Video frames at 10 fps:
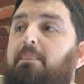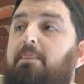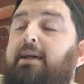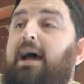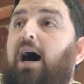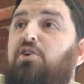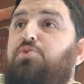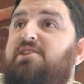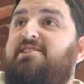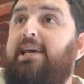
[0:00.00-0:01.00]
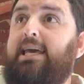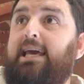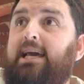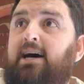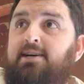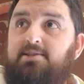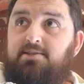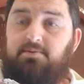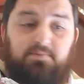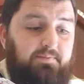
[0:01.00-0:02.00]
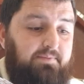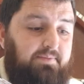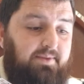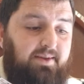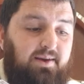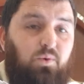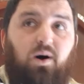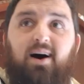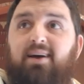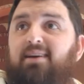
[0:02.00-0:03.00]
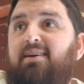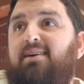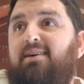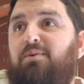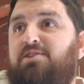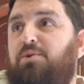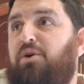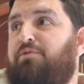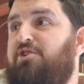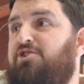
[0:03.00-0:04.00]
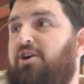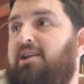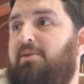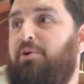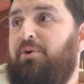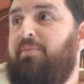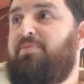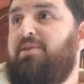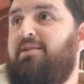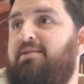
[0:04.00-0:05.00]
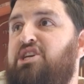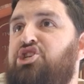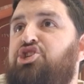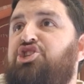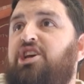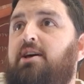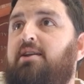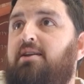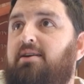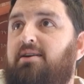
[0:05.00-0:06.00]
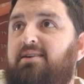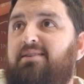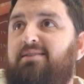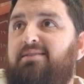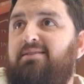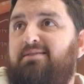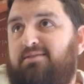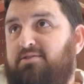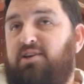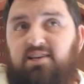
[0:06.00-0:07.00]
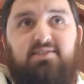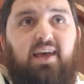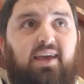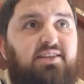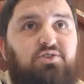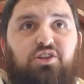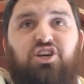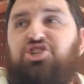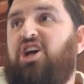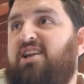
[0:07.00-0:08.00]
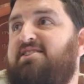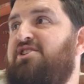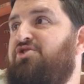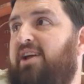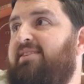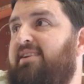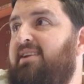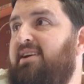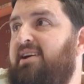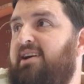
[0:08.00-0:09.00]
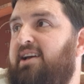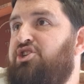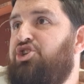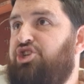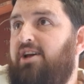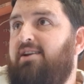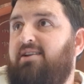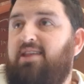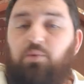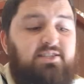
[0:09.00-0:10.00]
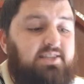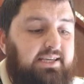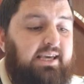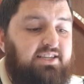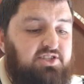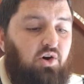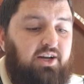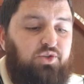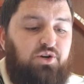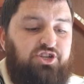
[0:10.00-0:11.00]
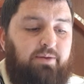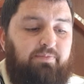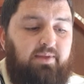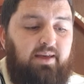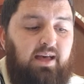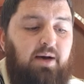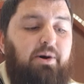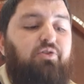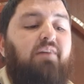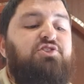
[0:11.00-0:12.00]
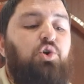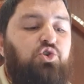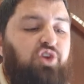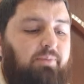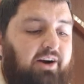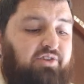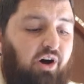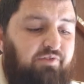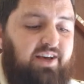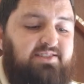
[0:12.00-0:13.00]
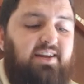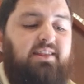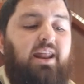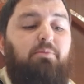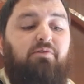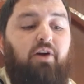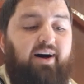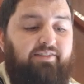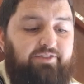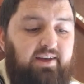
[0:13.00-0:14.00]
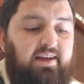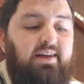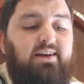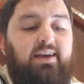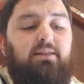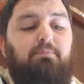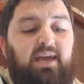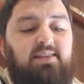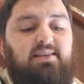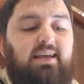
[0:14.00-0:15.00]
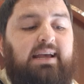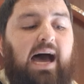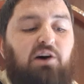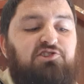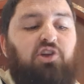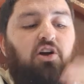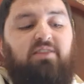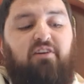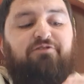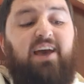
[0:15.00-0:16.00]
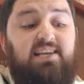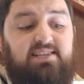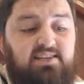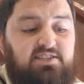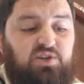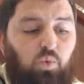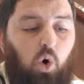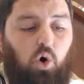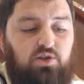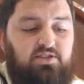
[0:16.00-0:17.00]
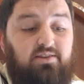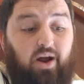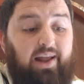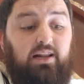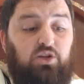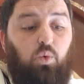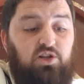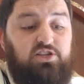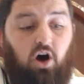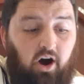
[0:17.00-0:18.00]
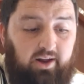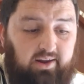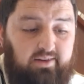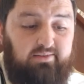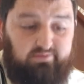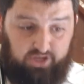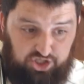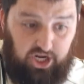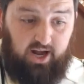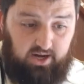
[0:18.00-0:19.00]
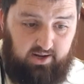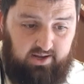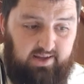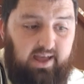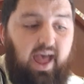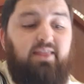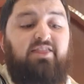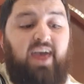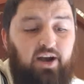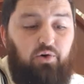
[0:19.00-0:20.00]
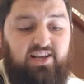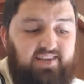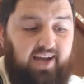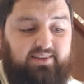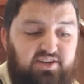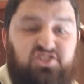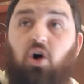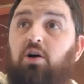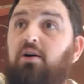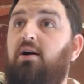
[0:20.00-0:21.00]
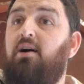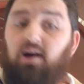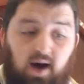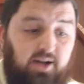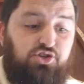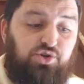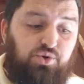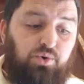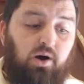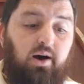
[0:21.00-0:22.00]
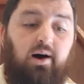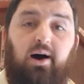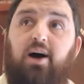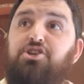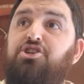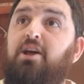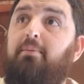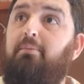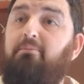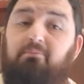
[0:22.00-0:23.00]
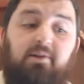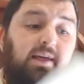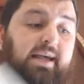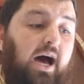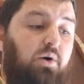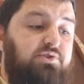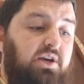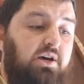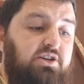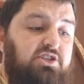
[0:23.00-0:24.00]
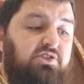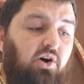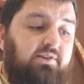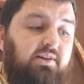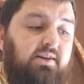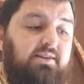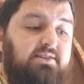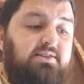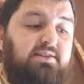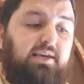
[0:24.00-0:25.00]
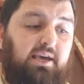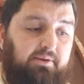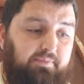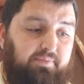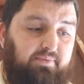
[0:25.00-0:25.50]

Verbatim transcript: The cows were singing, guys. Why? What's the word for a song in Hebrew? shir. So he's saying it's not Yashar as in straighten, it's shir. They were singing a song unto Hashem. But Rav Zutra bar Tuvia said in the name of Rav, it means that the cows turned their faces towards, directly towards the ark, Yashar, and then recited a song unto Hashem. And the cows started singing.